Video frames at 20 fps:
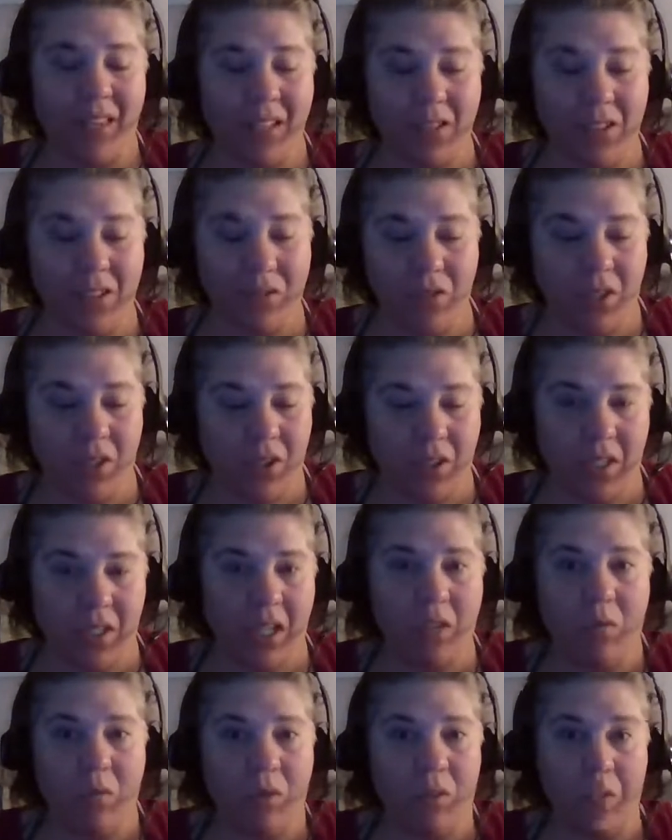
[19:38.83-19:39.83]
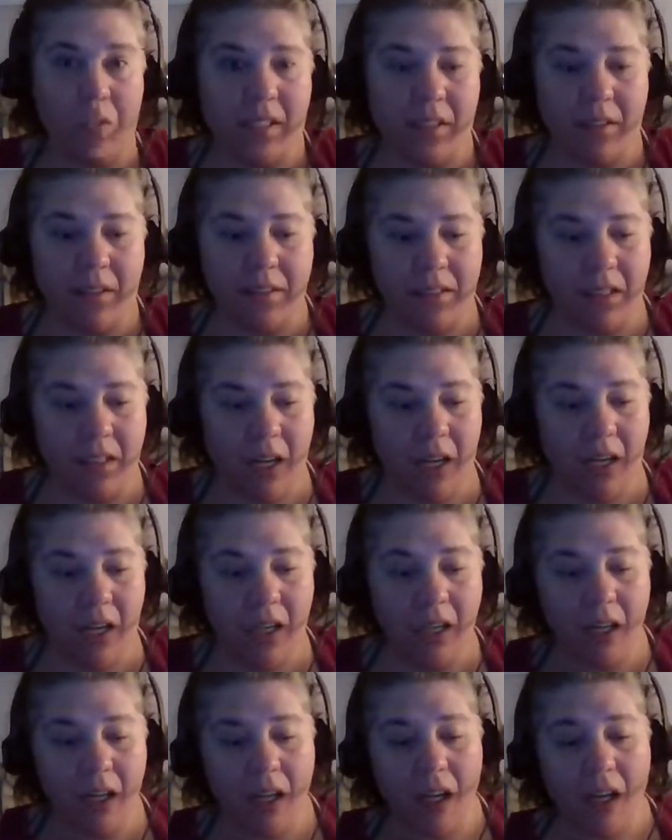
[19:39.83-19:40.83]
There is not.
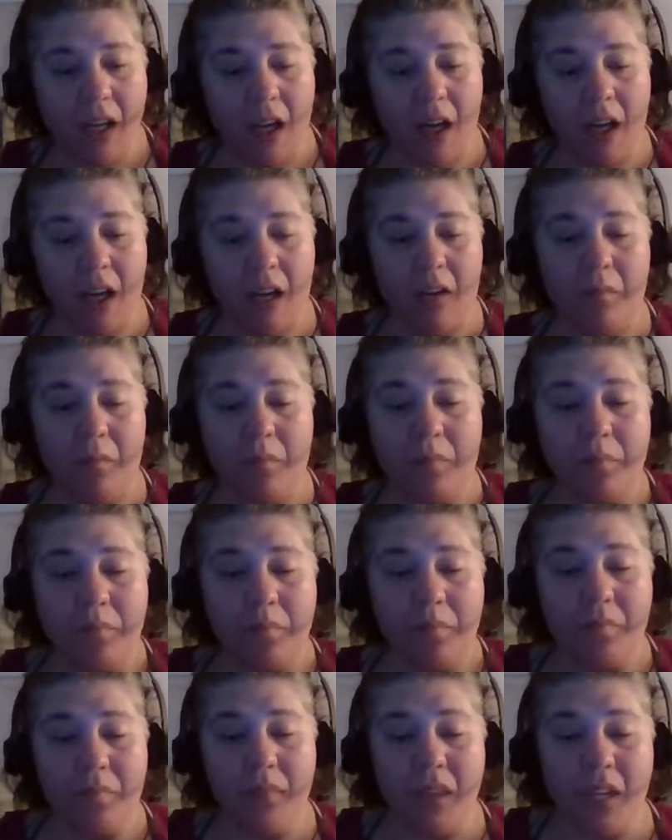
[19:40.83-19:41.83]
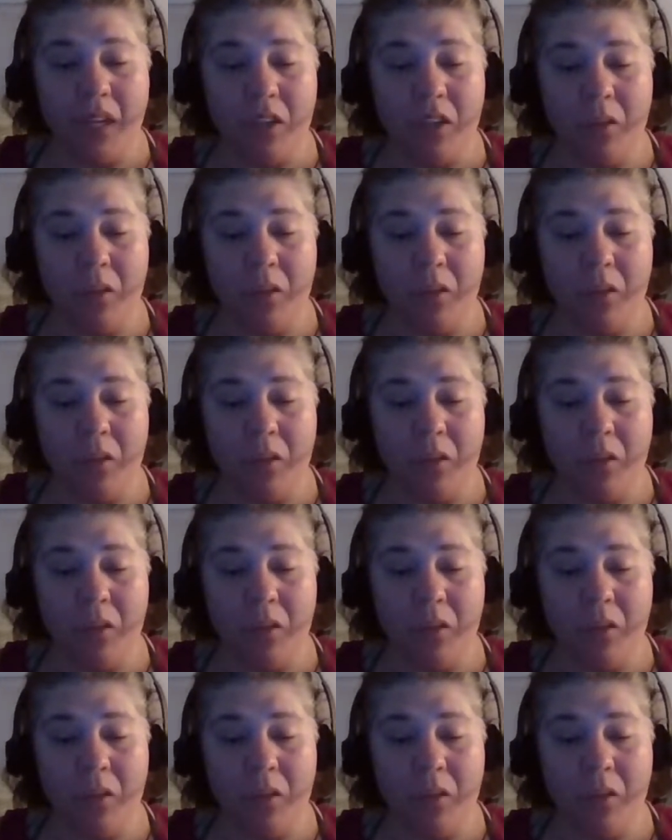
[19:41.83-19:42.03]
You